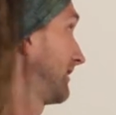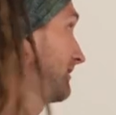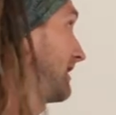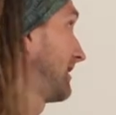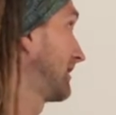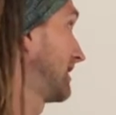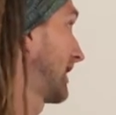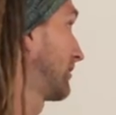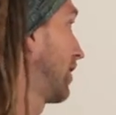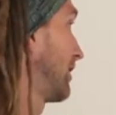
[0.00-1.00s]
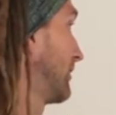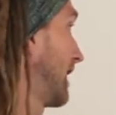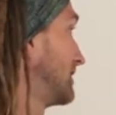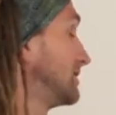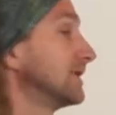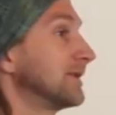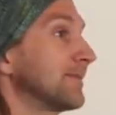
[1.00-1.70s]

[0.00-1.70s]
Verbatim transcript: left their, their natal home range